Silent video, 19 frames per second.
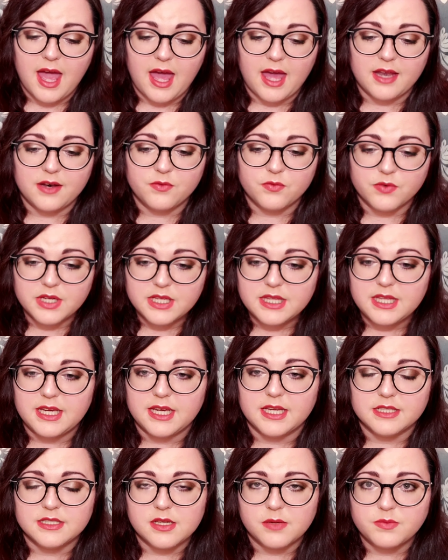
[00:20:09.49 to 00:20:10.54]
And really,
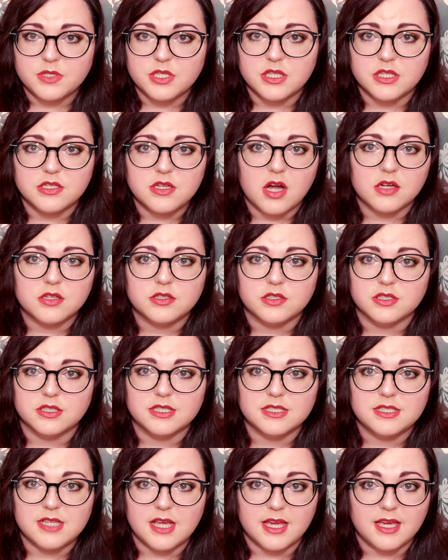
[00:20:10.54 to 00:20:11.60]
it's up to the doctor
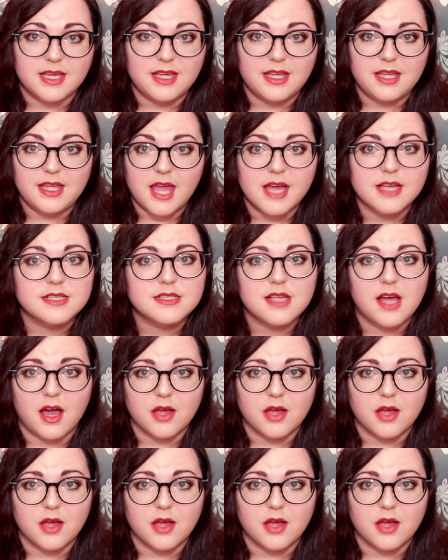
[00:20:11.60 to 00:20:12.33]
to say, yes,